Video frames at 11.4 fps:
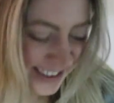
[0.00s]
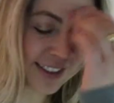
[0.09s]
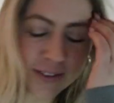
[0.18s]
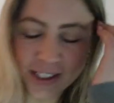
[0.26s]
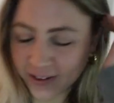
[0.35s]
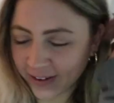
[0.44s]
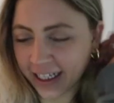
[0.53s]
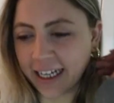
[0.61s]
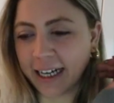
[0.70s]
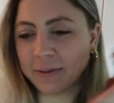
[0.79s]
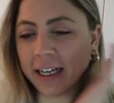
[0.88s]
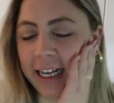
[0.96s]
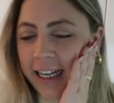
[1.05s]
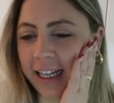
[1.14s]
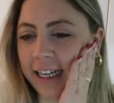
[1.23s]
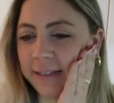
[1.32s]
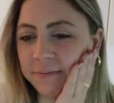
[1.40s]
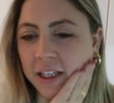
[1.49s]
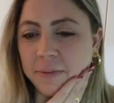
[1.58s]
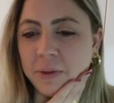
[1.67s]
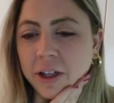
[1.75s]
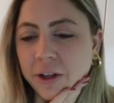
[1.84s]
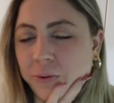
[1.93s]
So anyway, I'm gonna edit and
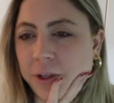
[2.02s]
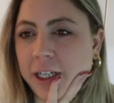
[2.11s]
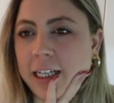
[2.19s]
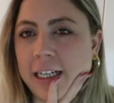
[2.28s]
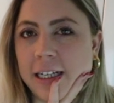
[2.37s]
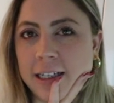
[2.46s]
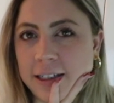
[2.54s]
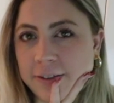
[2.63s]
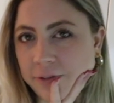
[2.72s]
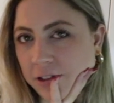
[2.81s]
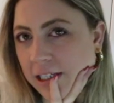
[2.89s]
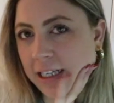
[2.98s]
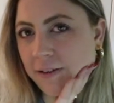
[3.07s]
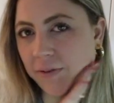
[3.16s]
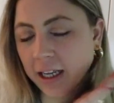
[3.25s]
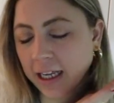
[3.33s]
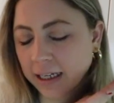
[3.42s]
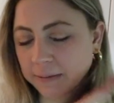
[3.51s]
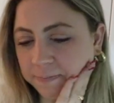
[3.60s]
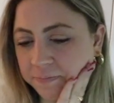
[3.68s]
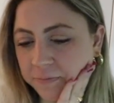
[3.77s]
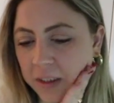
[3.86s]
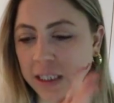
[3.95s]
probably read for the
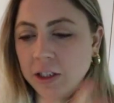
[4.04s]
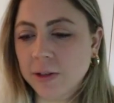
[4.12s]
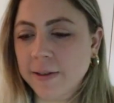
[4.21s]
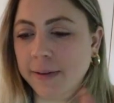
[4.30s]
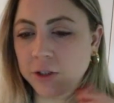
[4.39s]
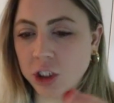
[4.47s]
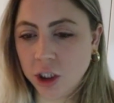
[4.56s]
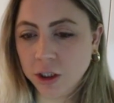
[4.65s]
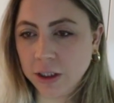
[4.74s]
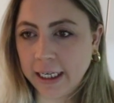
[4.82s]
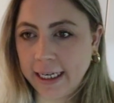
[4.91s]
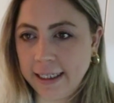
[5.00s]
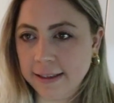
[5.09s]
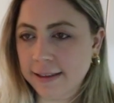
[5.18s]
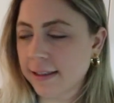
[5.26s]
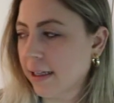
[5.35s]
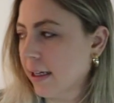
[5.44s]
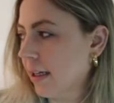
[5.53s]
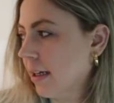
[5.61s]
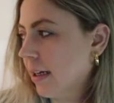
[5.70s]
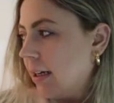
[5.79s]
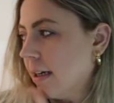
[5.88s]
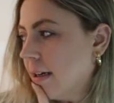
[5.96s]
evening and just have a chill night.
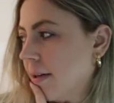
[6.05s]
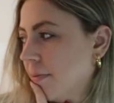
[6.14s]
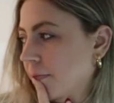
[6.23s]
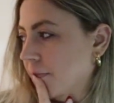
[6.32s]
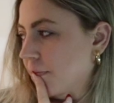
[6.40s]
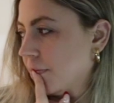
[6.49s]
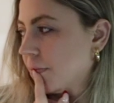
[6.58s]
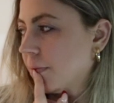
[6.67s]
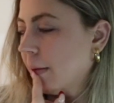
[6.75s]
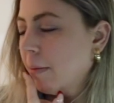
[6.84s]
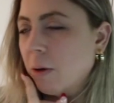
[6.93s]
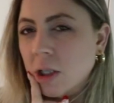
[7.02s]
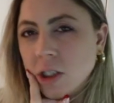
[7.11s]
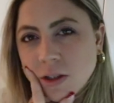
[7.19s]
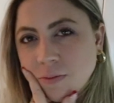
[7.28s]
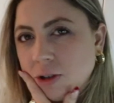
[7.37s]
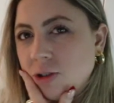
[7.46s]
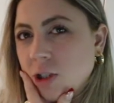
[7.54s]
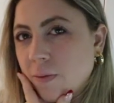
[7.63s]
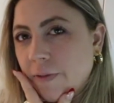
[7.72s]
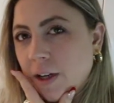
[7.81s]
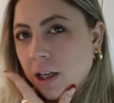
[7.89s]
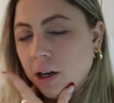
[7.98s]
Um, maybe watch some YouTube
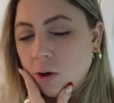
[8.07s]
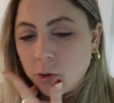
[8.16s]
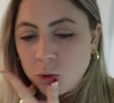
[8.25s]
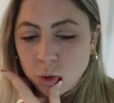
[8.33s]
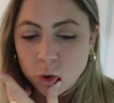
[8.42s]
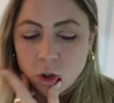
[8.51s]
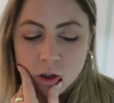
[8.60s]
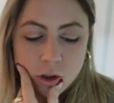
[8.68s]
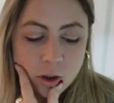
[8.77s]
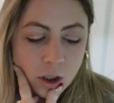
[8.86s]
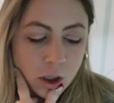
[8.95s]
videos